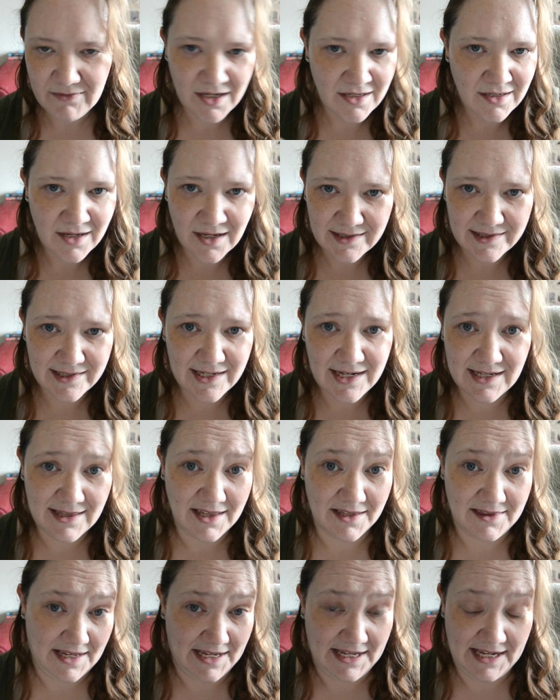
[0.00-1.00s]
Not saying
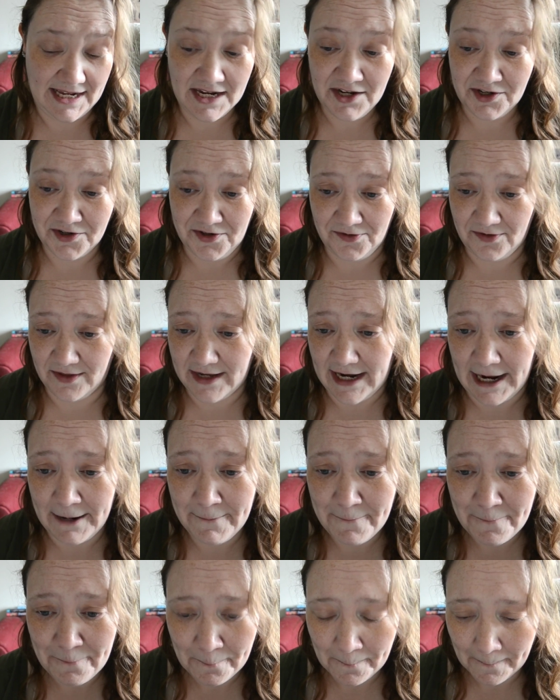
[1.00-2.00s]
that they can't do
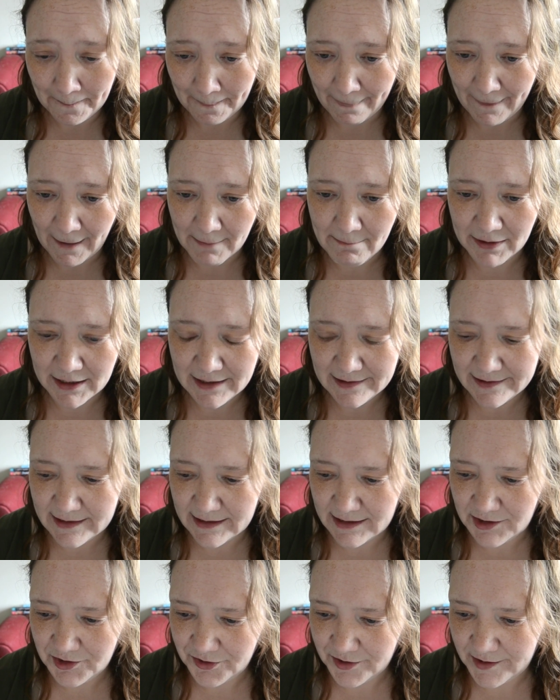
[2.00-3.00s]
that, but it's
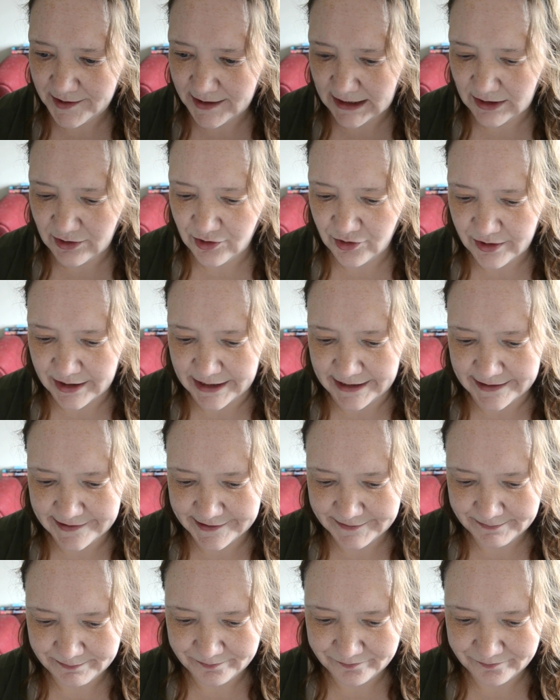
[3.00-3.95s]
an interesting choice.